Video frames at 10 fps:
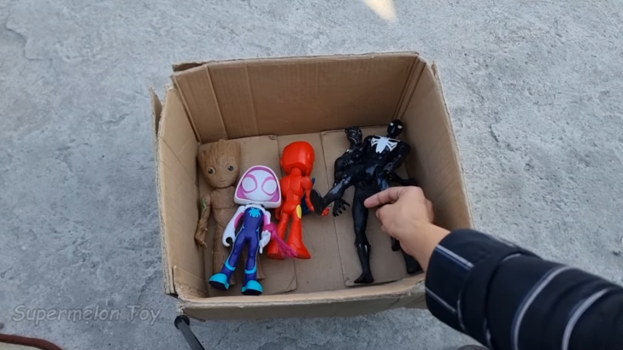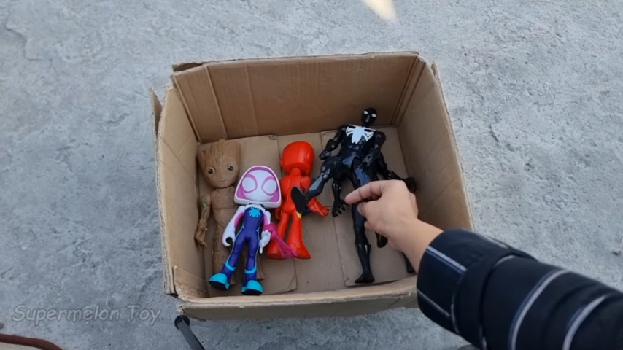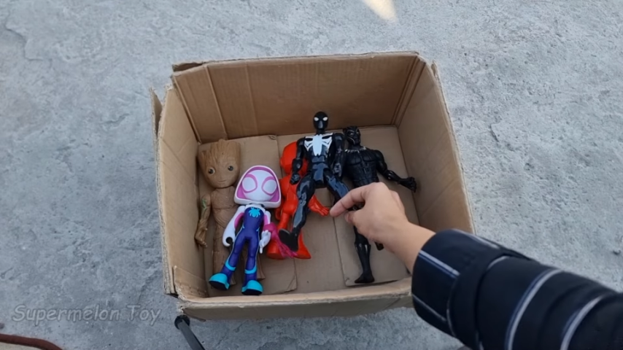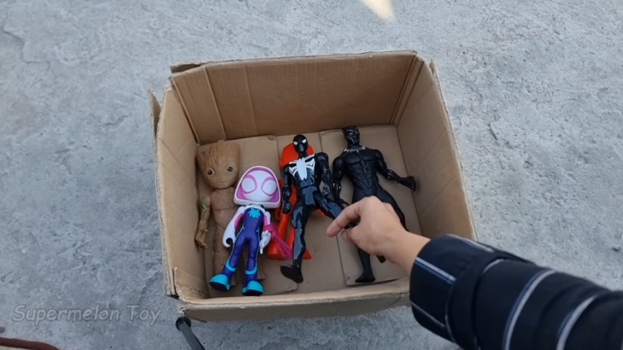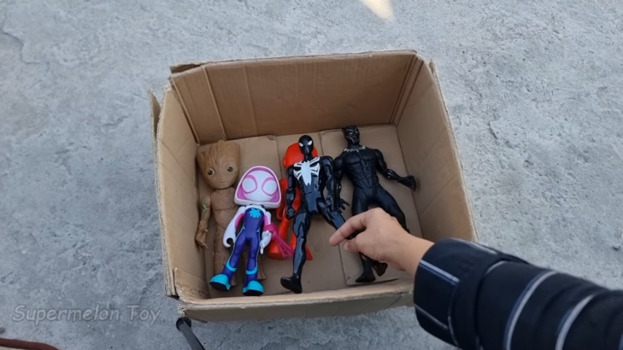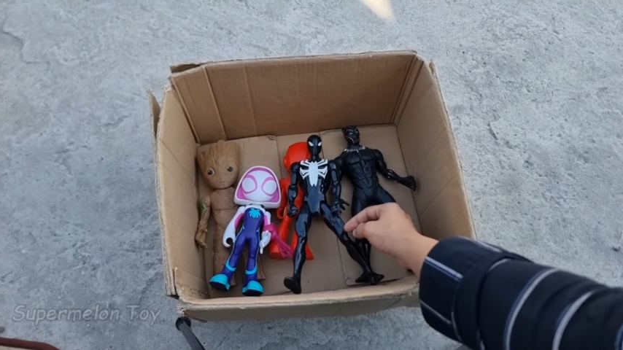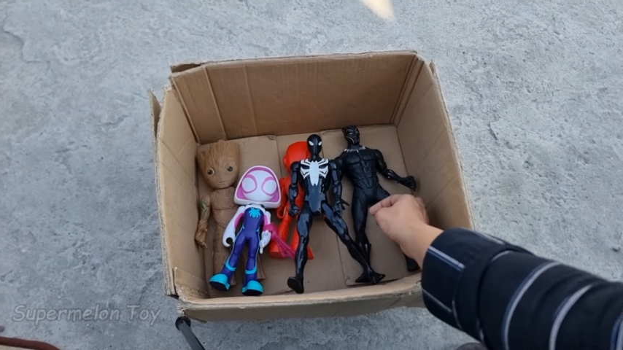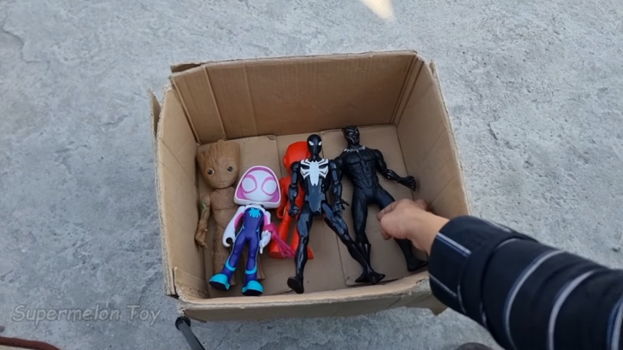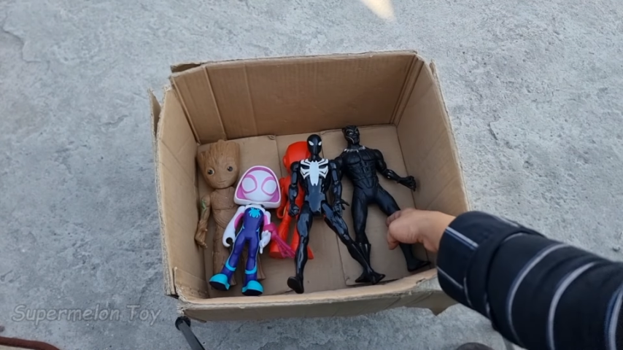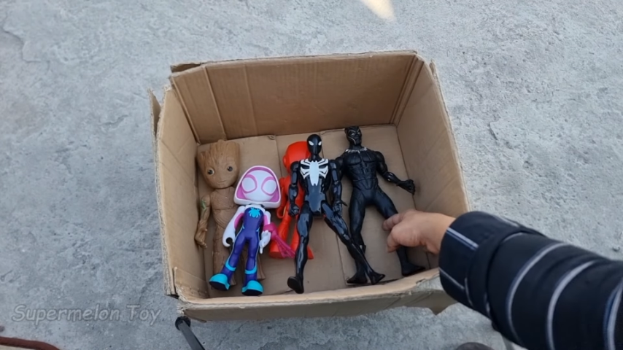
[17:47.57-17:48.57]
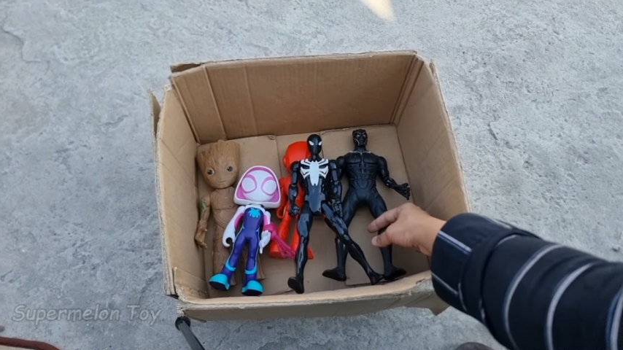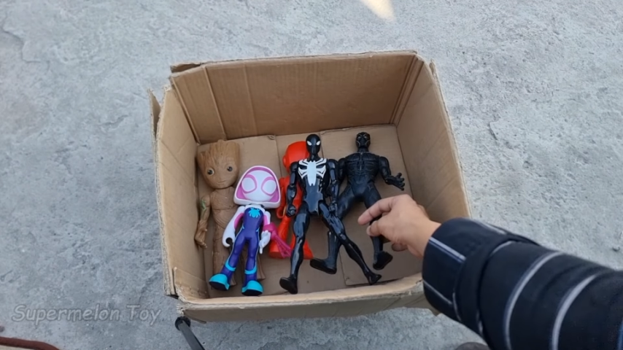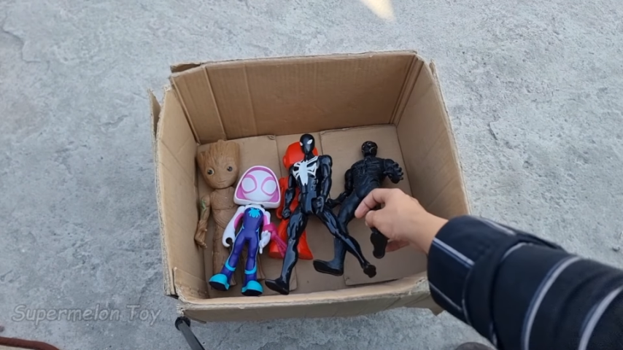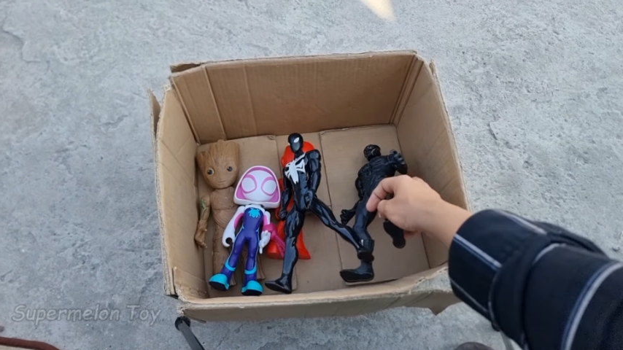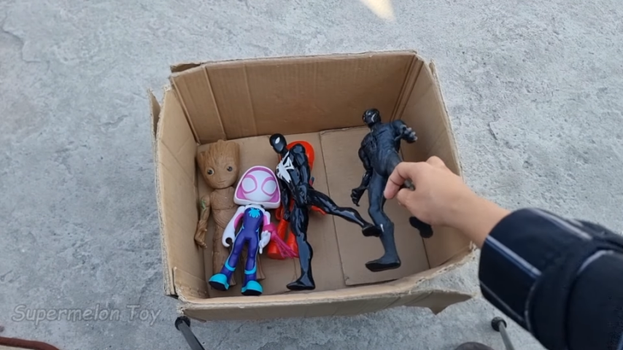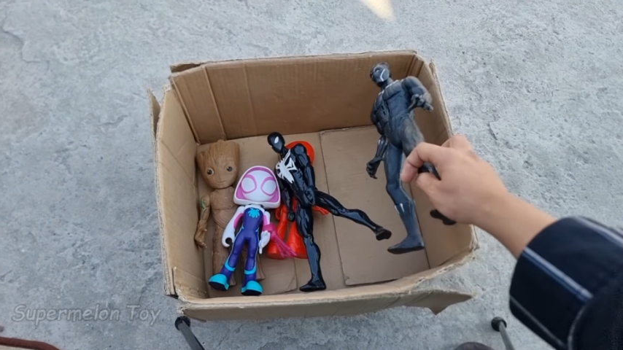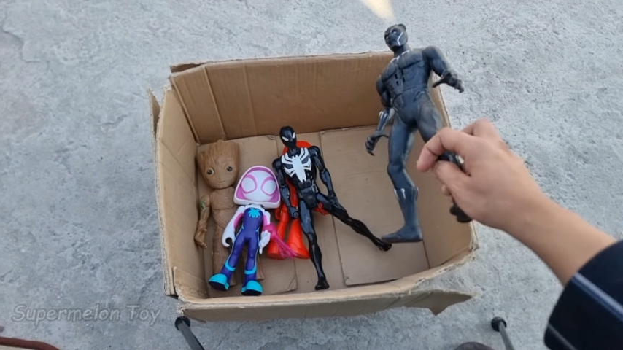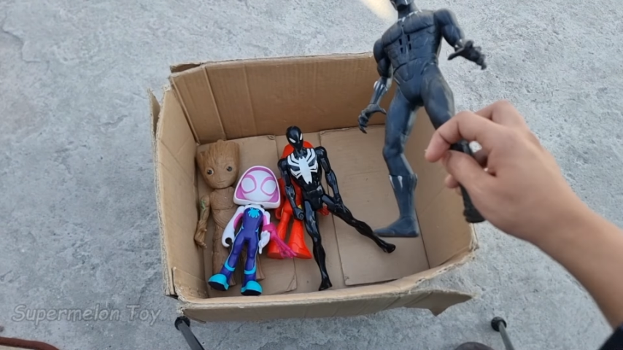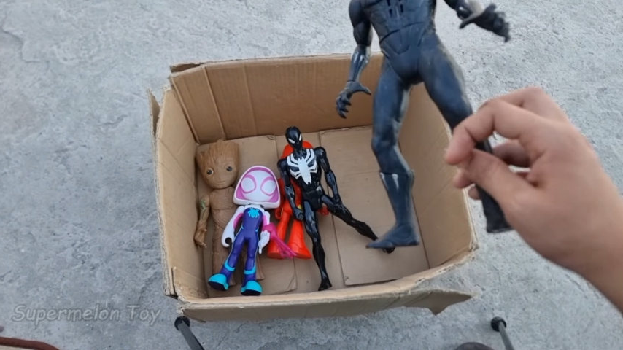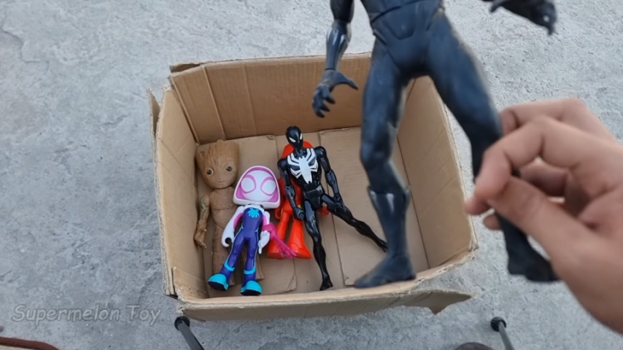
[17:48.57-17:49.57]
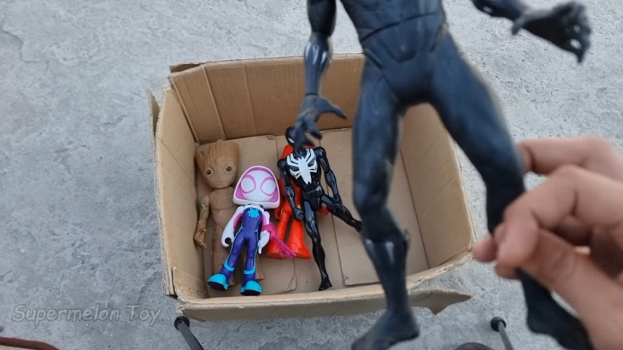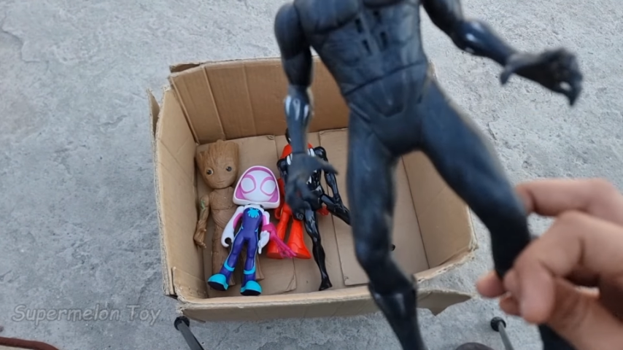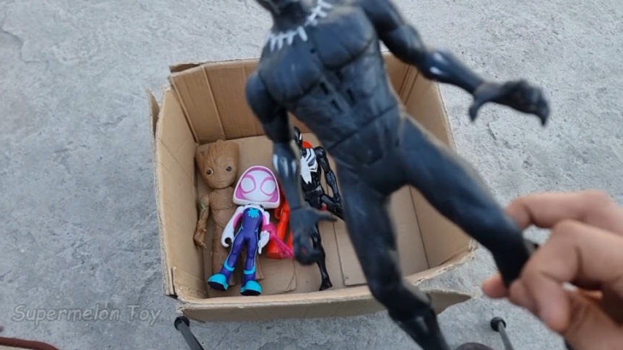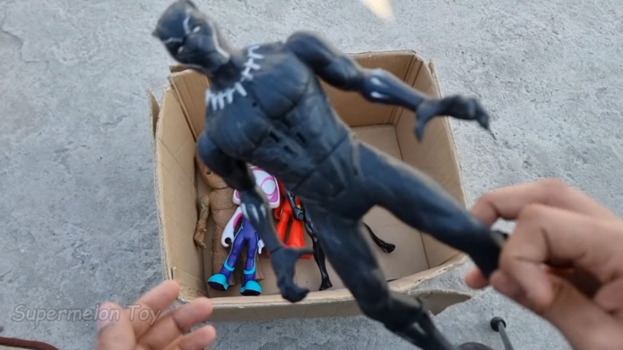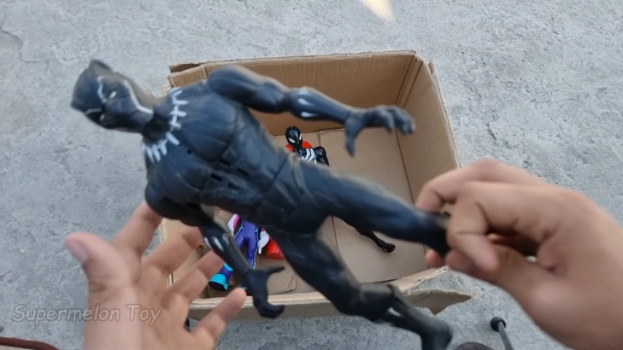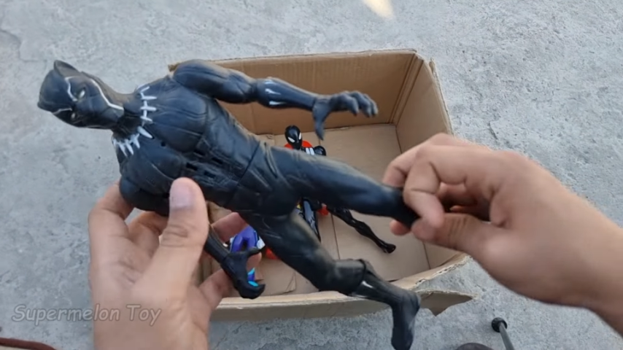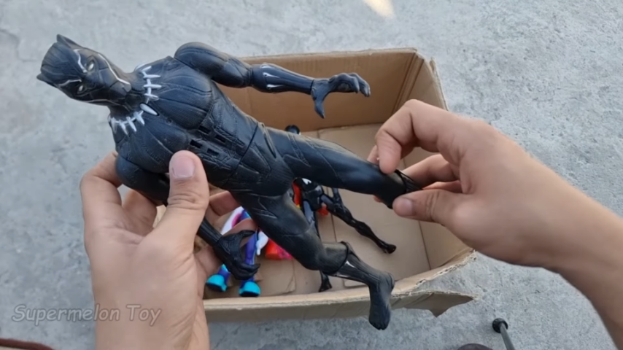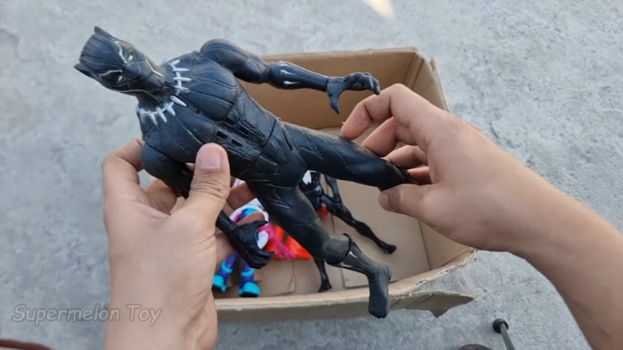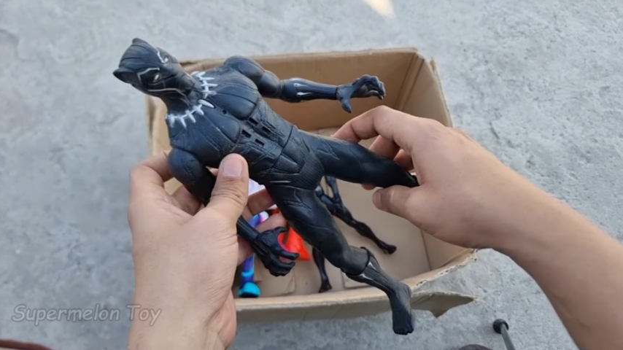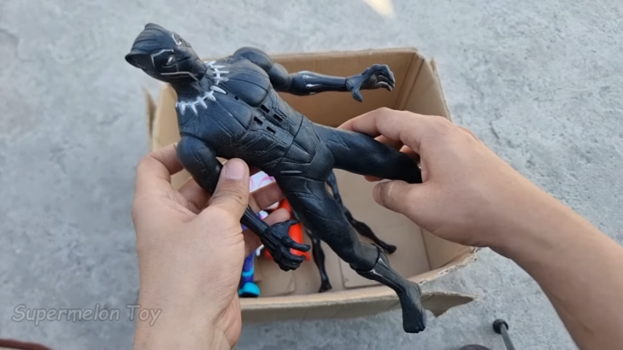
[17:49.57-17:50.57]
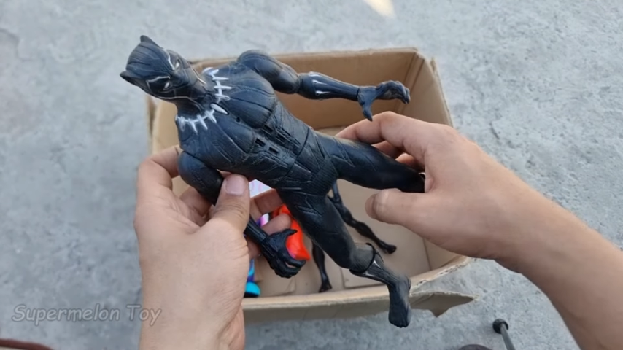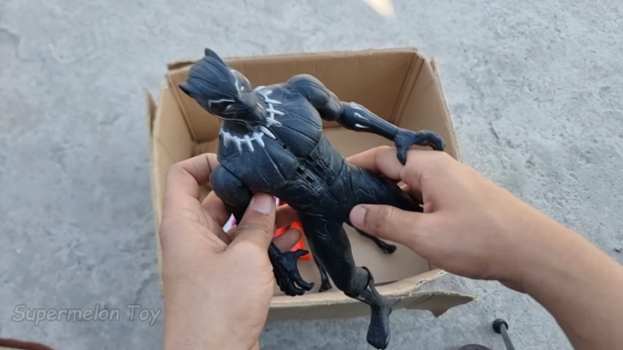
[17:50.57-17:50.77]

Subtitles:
[unreadable: no face in view]